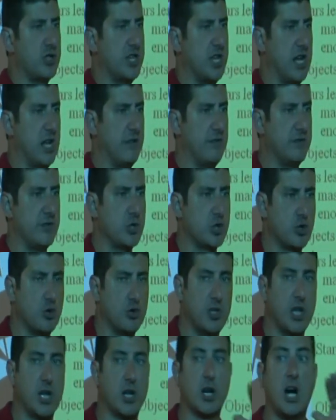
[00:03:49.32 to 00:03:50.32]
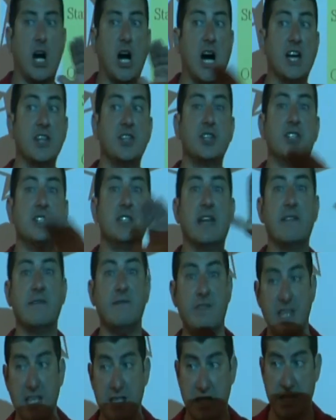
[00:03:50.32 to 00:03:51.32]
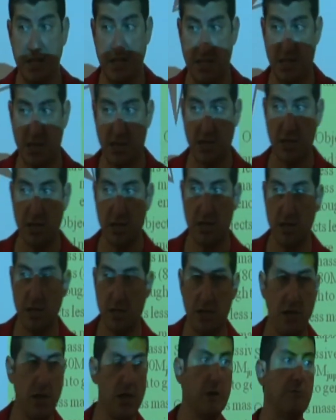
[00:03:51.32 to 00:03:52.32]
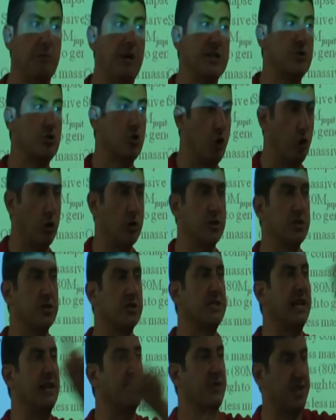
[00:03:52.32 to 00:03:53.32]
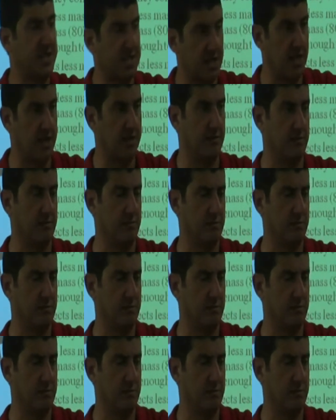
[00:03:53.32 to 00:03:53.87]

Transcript: Kelvin. So they're hotter than Venus, but colder than the sun.